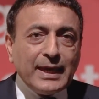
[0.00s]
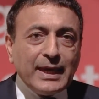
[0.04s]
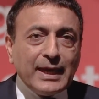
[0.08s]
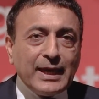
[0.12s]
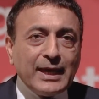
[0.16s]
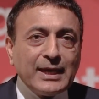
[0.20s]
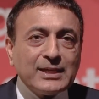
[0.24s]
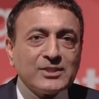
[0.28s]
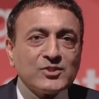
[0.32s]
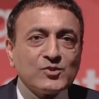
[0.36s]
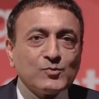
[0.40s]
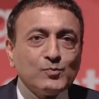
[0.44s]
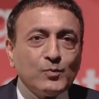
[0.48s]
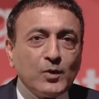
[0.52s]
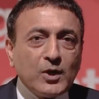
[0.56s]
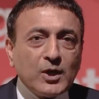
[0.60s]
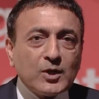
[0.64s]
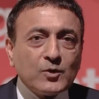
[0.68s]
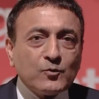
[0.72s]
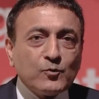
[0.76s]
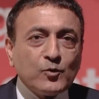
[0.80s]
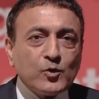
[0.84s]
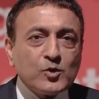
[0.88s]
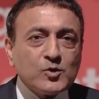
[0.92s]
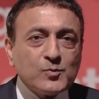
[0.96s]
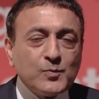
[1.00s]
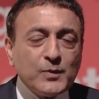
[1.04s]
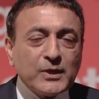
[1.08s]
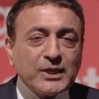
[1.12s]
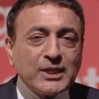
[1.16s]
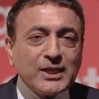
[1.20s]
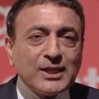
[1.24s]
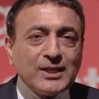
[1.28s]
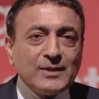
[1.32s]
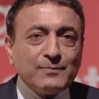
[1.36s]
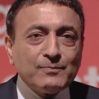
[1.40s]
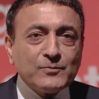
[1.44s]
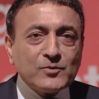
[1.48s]
As smartphones
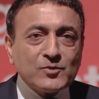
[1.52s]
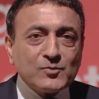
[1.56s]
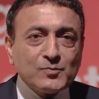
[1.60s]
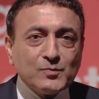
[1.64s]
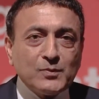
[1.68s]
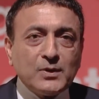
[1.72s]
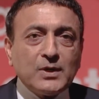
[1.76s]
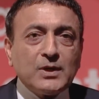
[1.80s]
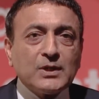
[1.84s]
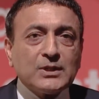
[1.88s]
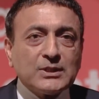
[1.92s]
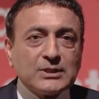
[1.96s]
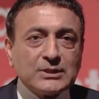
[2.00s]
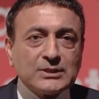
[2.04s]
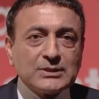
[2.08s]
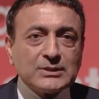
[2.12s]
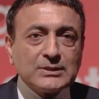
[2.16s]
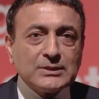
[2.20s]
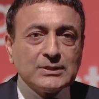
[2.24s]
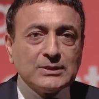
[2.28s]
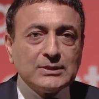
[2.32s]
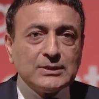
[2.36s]
become smarter,